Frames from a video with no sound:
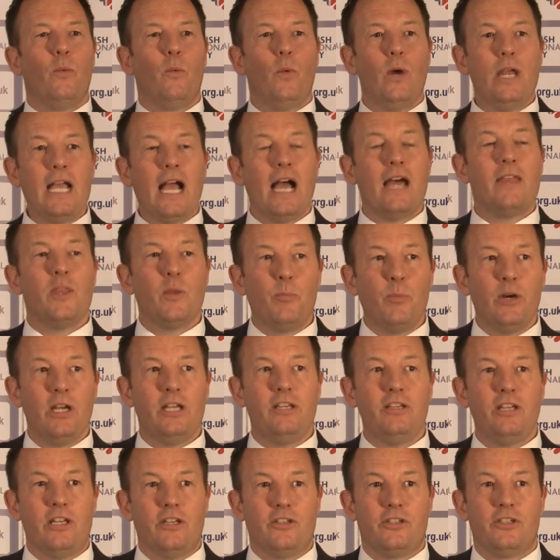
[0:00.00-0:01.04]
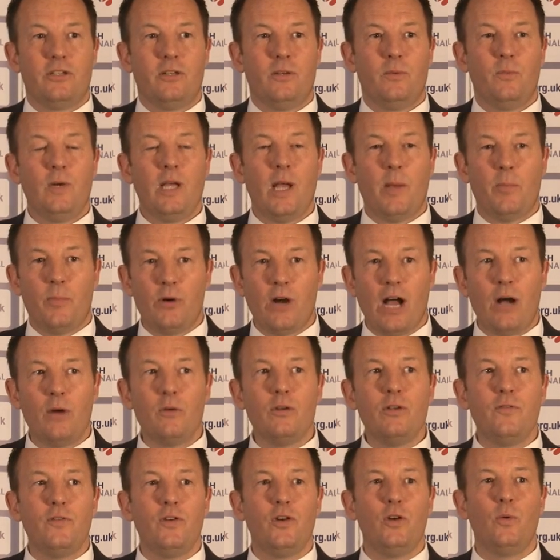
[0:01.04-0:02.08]
we are the British. We are proud
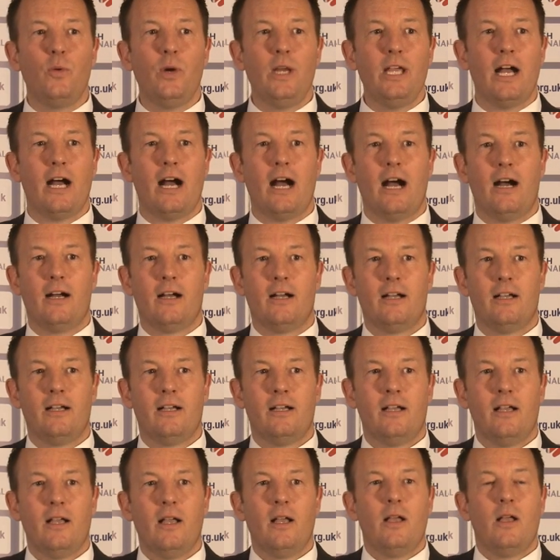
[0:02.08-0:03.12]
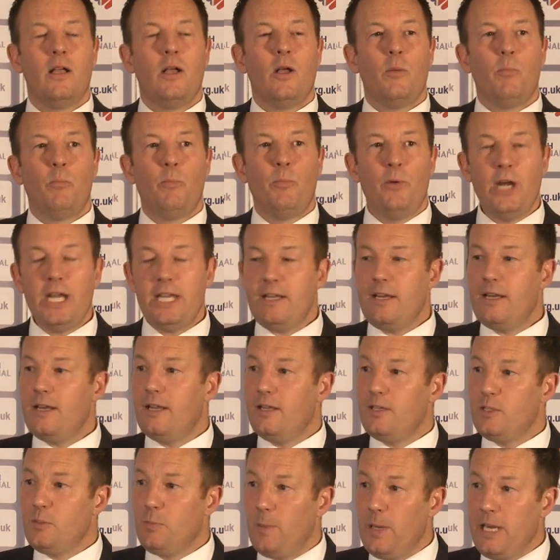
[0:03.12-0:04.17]
of who we are. Britain
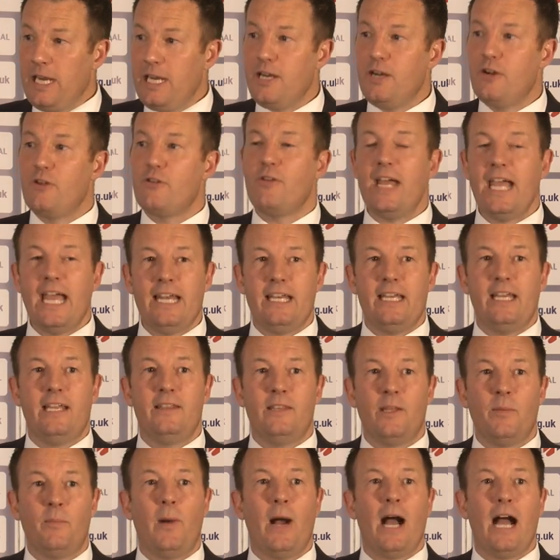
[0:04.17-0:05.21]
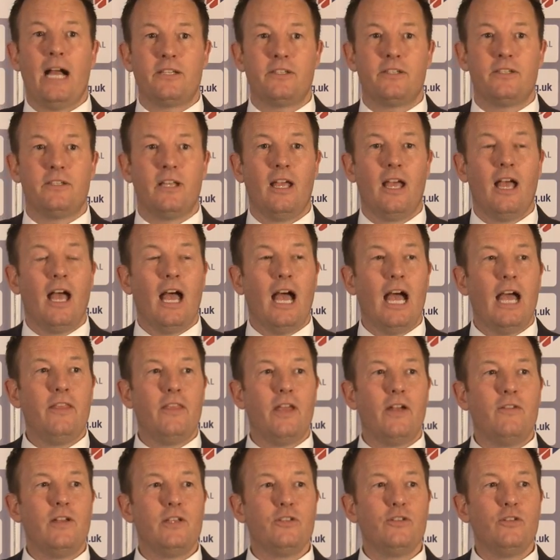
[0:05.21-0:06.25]
has been great in the past and
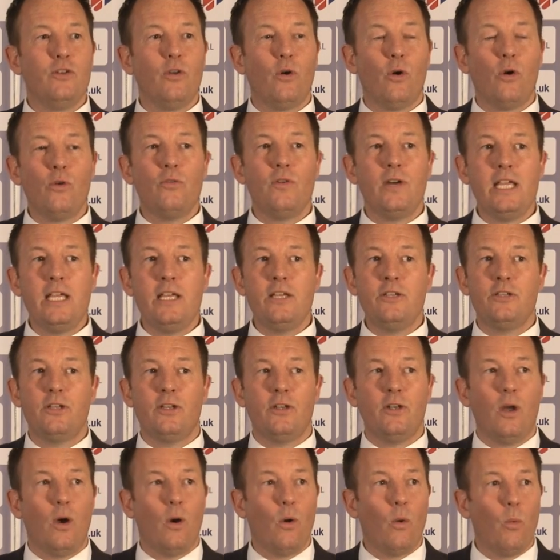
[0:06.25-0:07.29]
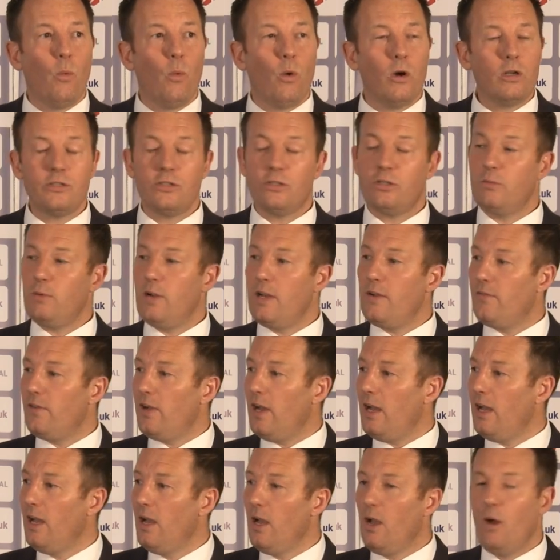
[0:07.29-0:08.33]
there is no reason
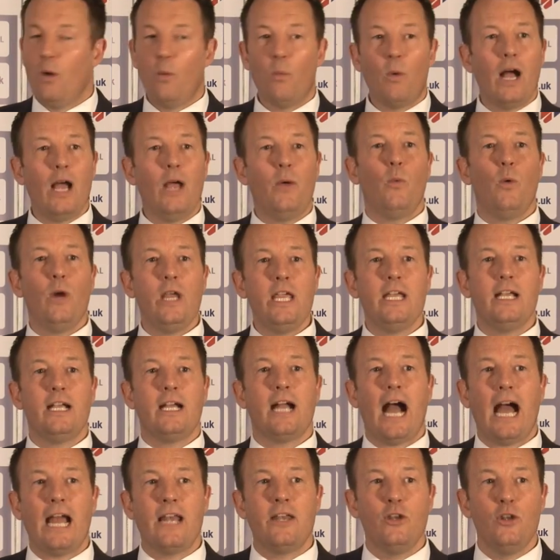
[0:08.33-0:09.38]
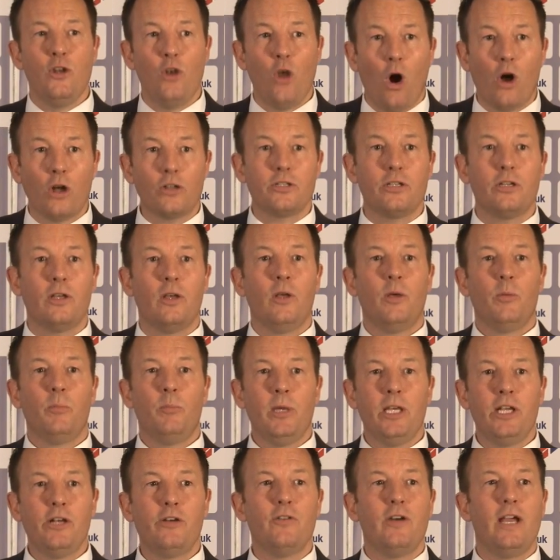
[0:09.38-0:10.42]
whatsoever why we cannot
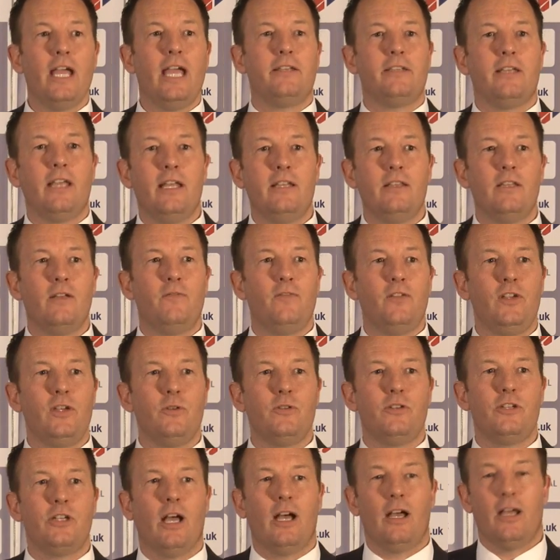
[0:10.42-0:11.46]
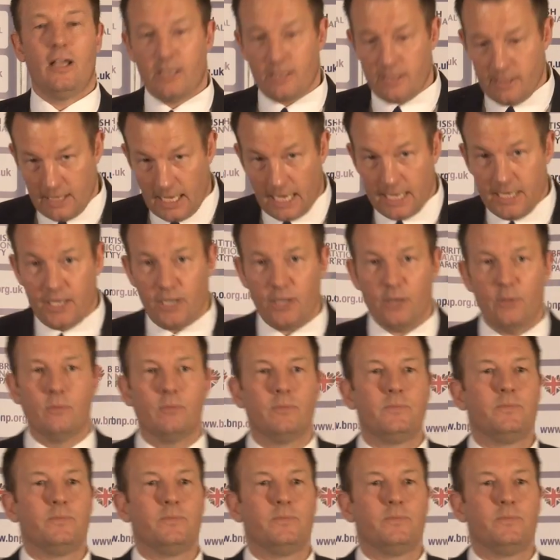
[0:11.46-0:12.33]
be great in the future. Thank you.